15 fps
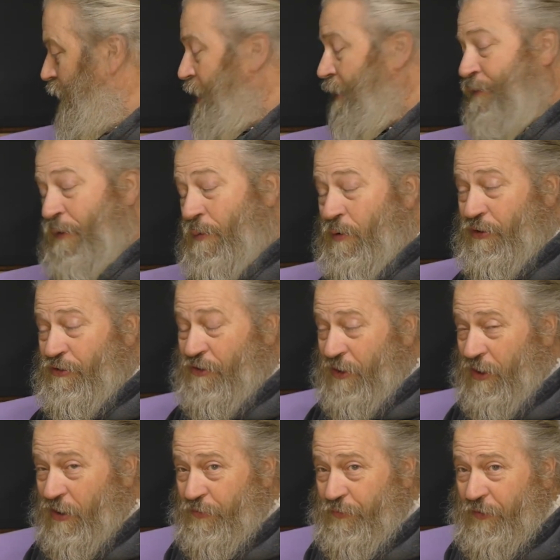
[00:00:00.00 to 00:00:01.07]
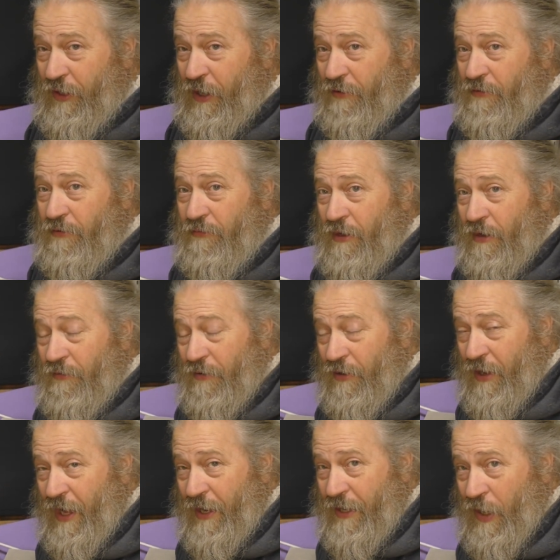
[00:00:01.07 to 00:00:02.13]
if you watched the last video, you'll know that
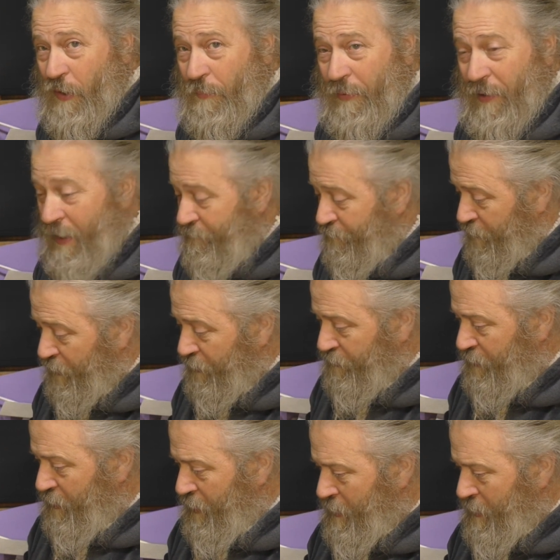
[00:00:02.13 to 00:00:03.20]
I had no plan for this